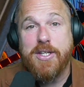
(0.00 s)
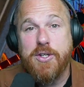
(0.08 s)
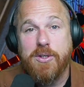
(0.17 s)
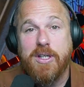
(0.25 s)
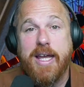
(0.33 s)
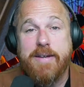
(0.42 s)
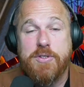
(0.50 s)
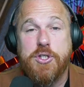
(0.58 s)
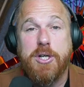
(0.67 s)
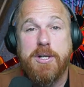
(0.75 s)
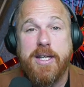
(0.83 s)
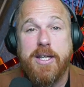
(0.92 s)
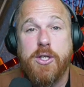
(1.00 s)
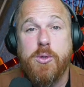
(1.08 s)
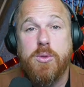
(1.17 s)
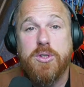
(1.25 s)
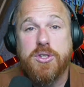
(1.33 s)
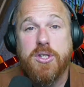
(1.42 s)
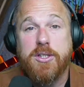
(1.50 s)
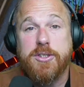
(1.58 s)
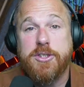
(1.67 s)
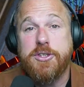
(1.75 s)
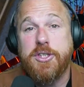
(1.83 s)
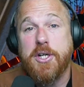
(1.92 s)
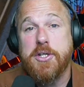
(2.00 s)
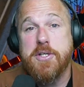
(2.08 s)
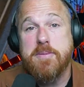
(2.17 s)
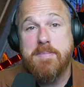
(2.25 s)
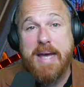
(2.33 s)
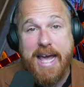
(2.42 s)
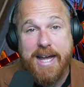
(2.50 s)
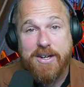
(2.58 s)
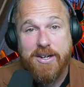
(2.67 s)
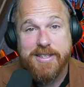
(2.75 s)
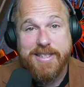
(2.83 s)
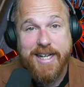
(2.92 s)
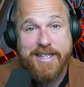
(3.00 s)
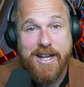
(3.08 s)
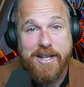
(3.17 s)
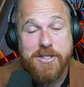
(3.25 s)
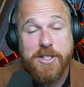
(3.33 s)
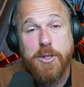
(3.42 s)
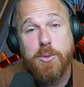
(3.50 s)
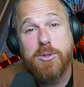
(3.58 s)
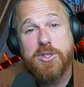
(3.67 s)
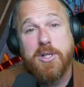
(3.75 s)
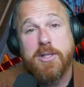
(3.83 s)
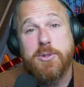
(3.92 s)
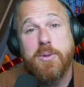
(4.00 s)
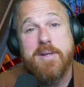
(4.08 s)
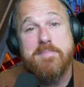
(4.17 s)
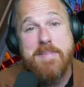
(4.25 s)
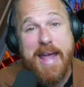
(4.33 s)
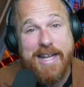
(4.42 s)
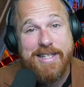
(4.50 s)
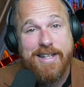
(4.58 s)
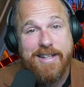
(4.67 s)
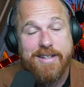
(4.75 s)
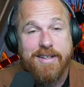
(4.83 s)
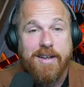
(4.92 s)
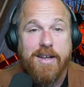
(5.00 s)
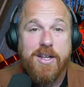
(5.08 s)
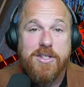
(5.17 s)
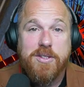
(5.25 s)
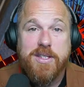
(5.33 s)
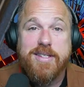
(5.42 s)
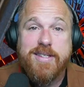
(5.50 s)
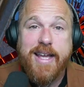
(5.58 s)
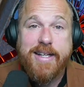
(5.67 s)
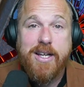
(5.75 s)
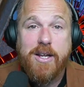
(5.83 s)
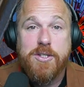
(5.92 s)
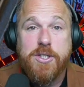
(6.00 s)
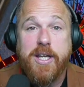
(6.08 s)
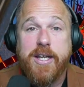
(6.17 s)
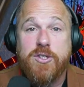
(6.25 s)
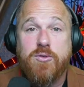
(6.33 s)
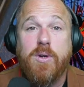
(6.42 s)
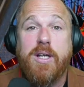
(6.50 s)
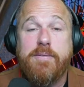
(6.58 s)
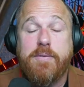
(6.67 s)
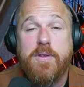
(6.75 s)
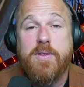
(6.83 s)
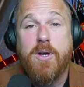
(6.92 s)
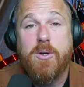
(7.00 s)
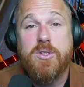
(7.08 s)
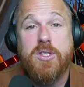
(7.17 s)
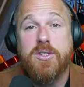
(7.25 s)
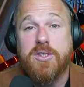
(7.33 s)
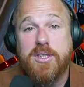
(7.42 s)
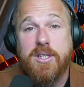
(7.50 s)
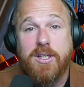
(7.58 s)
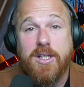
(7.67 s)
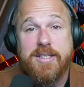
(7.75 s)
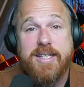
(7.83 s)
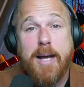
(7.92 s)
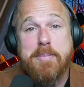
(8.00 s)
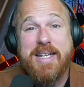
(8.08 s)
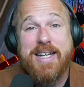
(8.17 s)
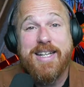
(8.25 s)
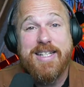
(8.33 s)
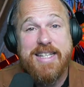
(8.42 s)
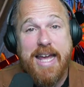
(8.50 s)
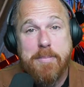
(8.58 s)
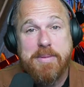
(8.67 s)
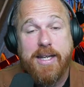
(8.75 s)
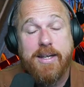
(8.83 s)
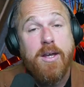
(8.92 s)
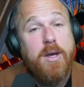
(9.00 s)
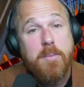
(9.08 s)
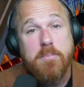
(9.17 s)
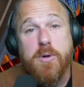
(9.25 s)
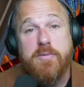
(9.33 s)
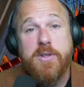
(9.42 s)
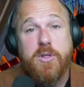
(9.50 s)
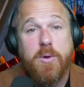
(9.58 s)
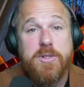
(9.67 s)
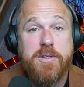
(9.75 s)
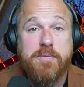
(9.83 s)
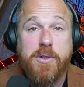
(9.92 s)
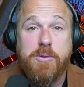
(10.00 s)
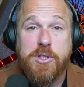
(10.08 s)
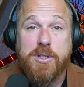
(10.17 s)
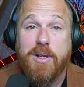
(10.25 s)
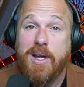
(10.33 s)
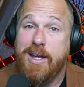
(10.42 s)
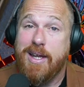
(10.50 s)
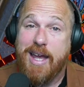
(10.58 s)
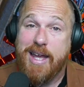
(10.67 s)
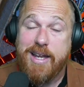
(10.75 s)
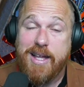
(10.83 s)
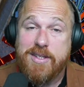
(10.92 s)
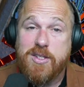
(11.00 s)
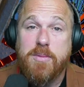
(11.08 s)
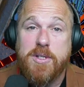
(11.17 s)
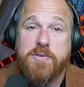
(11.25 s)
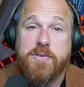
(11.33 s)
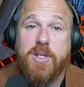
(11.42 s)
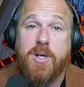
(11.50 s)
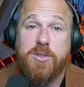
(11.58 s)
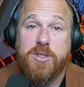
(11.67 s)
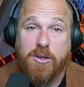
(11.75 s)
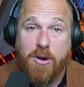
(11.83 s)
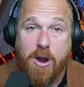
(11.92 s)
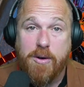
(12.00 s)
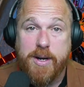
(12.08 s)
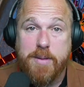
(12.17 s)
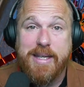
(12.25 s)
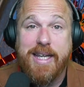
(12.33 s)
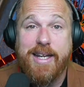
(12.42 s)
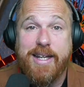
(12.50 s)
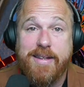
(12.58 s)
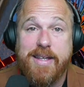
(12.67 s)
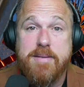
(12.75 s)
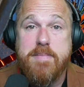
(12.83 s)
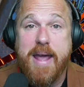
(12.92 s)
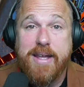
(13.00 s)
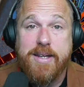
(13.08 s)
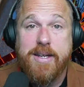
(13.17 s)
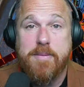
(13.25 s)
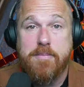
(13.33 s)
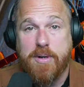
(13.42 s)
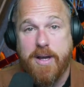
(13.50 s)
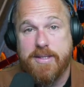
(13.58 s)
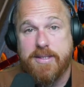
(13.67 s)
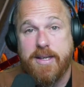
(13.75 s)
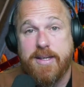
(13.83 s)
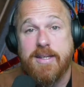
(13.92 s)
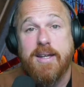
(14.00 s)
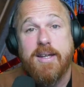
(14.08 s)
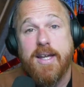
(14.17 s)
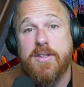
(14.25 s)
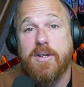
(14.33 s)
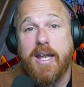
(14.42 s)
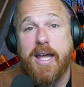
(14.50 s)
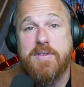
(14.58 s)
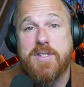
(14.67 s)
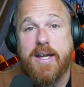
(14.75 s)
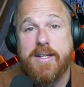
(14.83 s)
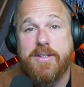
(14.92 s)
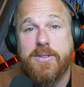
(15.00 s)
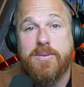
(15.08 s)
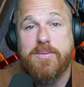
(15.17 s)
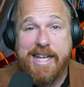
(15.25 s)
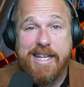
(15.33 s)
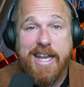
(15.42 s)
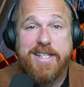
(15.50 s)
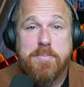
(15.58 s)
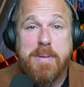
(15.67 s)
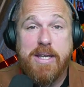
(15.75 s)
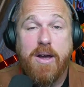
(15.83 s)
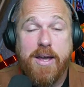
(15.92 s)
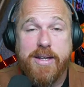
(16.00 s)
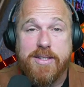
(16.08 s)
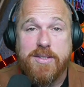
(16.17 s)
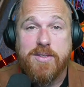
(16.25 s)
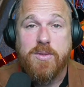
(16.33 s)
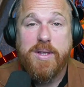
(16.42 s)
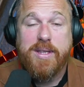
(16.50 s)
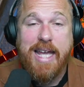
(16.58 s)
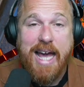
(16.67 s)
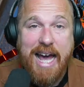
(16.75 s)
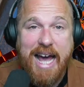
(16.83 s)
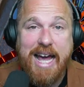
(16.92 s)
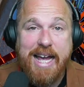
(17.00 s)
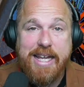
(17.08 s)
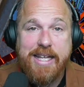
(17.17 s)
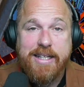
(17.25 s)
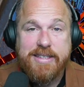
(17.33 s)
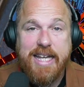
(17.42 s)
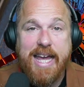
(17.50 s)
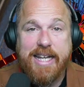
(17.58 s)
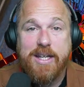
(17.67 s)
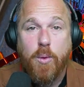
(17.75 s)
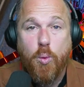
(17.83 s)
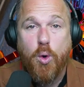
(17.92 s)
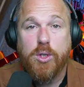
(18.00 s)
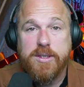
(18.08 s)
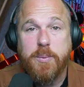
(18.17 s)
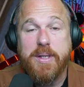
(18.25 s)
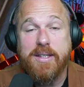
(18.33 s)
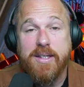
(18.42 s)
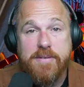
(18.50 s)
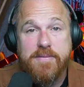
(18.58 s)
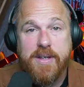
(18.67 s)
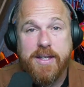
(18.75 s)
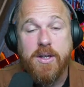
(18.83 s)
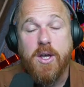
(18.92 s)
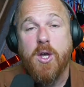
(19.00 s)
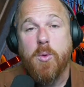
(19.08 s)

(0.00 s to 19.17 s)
in your life's journey, you will start to turn your back on technology. You will start to abandon it. So this technology is really for those that are still adopting and adapting, moving towards the future, and not so much for those that are already beginning the abandoning process in their life cycle. And let's be honest, with the high-tech world that we live in,